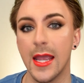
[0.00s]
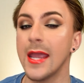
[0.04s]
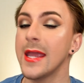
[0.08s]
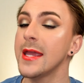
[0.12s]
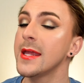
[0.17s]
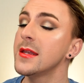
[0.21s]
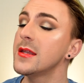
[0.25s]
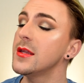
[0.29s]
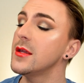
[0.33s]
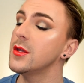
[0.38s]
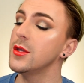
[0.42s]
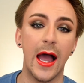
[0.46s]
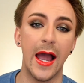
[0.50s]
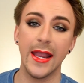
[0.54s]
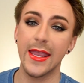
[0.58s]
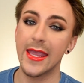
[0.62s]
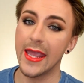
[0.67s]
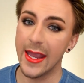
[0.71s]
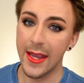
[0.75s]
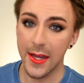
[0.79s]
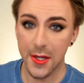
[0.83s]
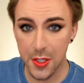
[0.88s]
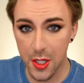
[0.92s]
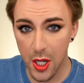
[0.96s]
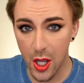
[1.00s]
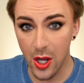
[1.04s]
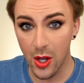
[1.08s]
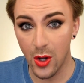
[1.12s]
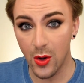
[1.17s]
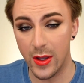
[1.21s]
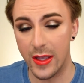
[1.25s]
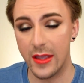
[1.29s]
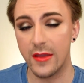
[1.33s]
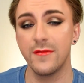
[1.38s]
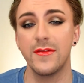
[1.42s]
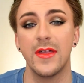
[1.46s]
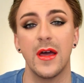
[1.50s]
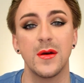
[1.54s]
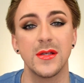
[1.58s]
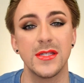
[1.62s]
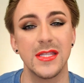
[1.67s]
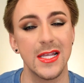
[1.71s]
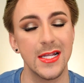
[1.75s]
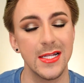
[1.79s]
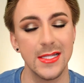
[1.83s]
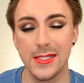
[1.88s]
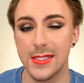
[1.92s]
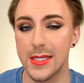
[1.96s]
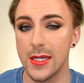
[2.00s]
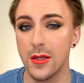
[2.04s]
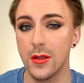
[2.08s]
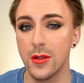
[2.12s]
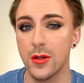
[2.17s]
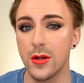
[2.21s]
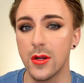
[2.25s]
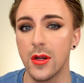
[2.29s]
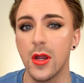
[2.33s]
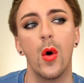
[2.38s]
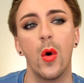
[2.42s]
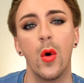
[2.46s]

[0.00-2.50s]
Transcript: and I can't know if that was the concealer